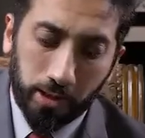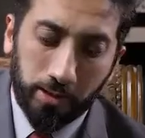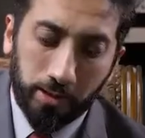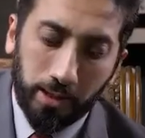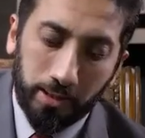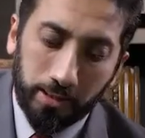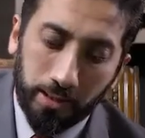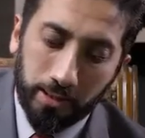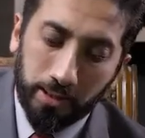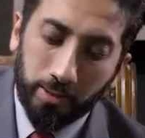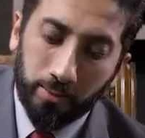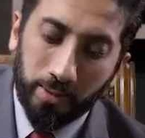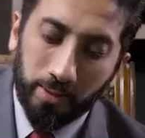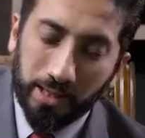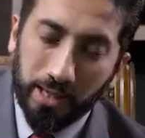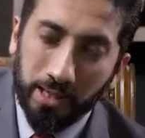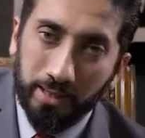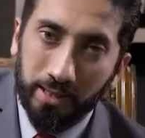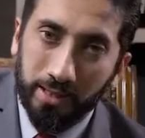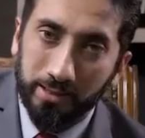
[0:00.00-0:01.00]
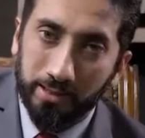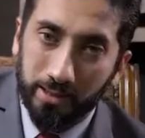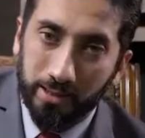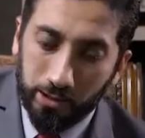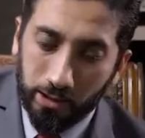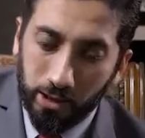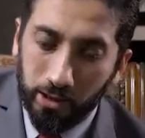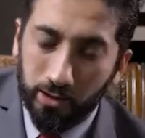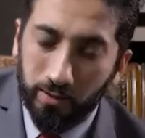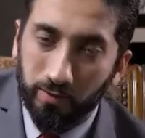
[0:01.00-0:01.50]
And then they recognize the
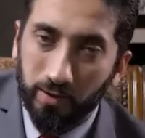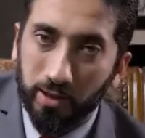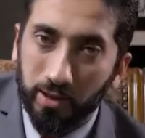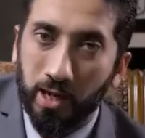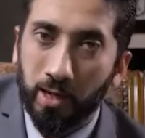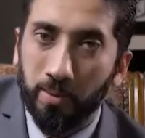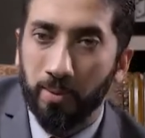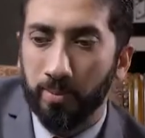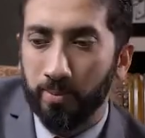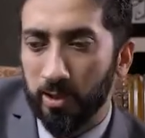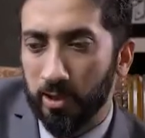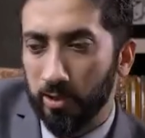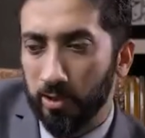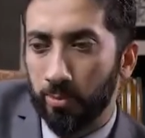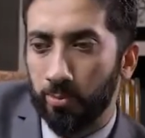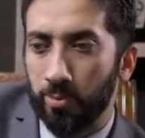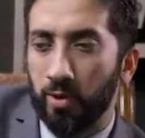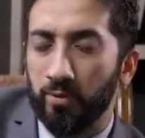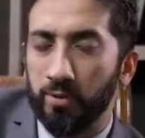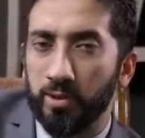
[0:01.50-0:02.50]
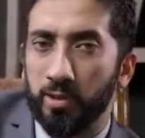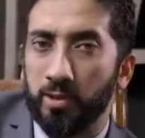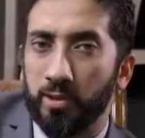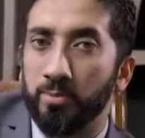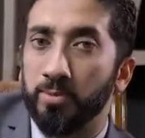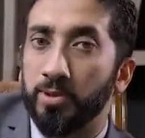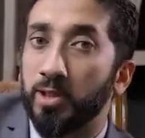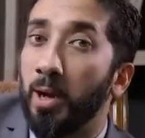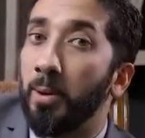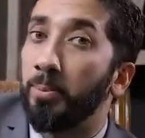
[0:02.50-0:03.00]
change of the Kaaba because the Prophet sallallahu
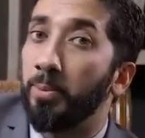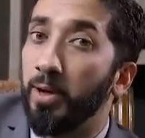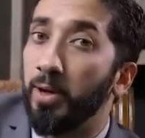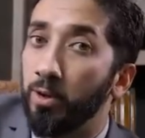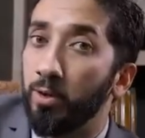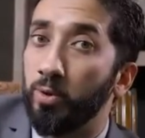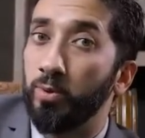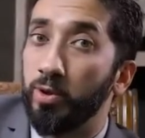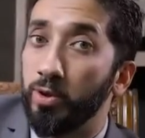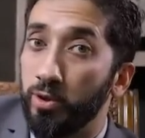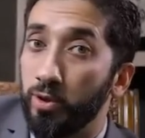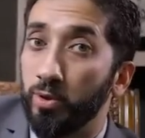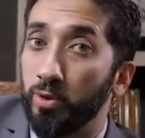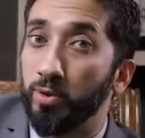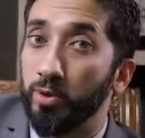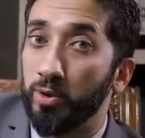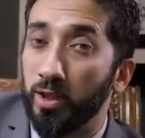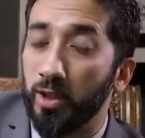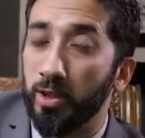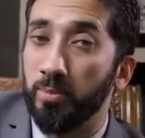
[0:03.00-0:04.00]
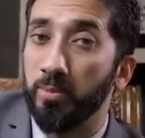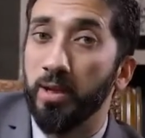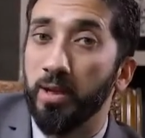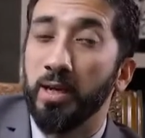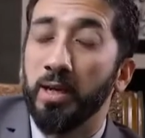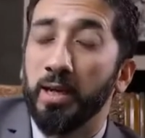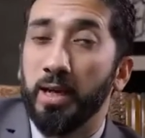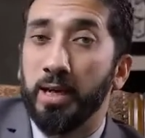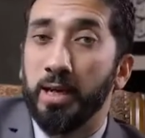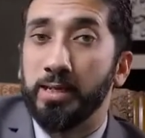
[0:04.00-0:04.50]
alaihi wasallam stopped praying towards Jerusalem.
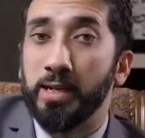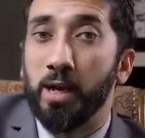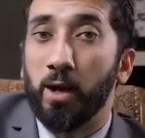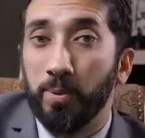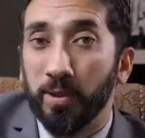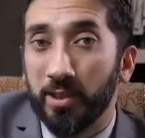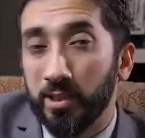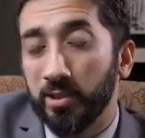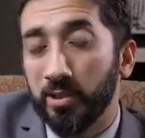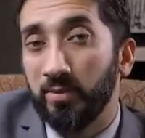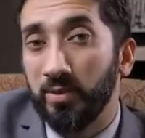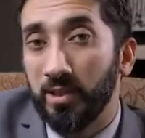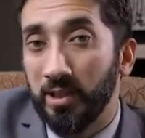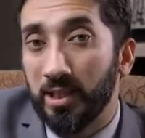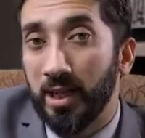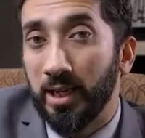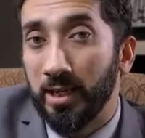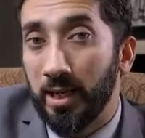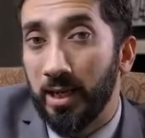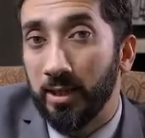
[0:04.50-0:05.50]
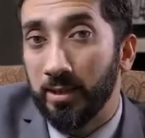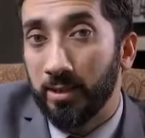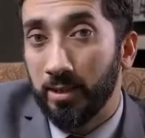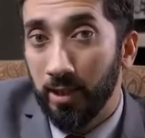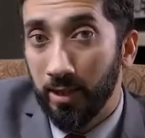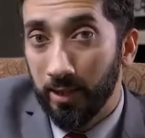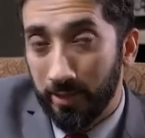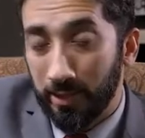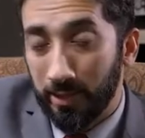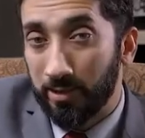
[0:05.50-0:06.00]
And now because of these ayat,
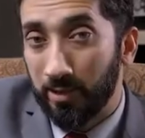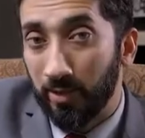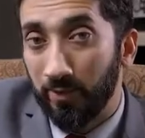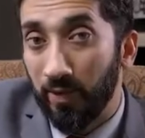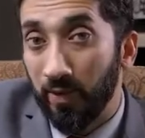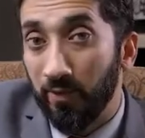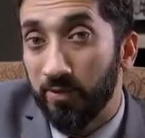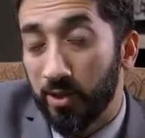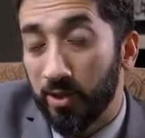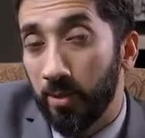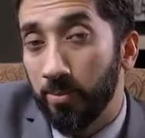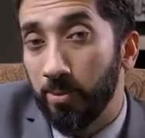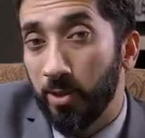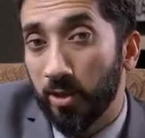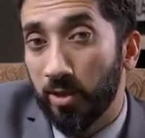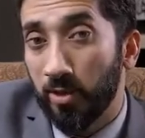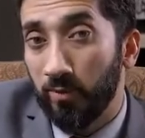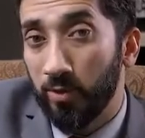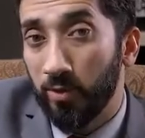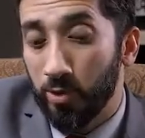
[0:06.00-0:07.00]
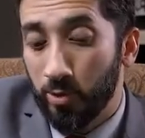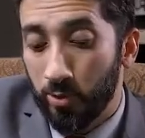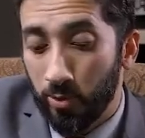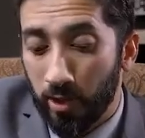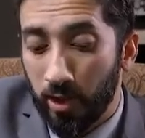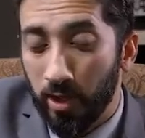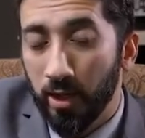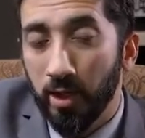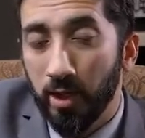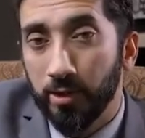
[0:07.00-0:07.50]
that's the fifth subject of the
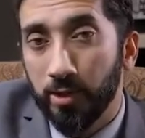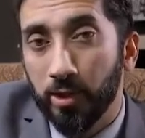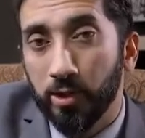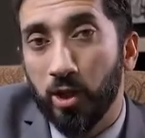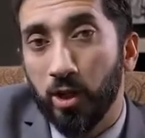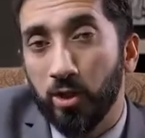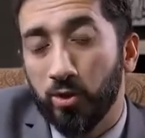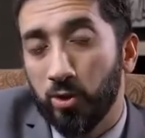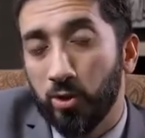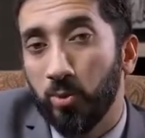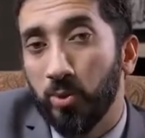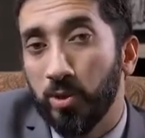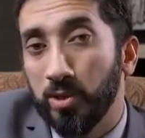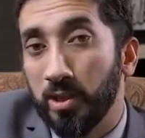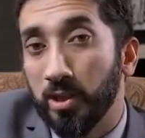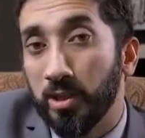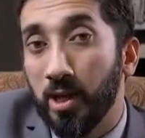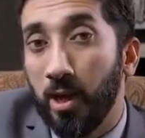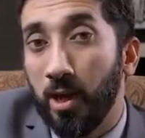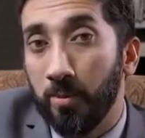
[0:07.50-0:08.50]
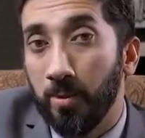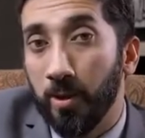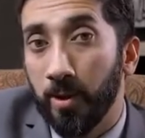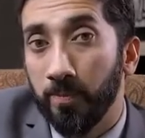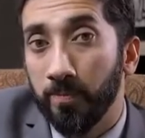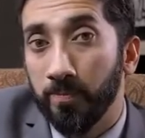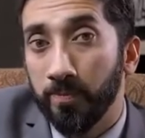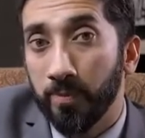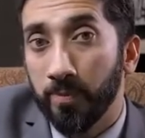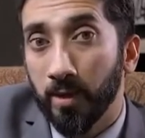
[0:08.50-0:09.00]
surah, the change towards the Kaaba.
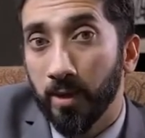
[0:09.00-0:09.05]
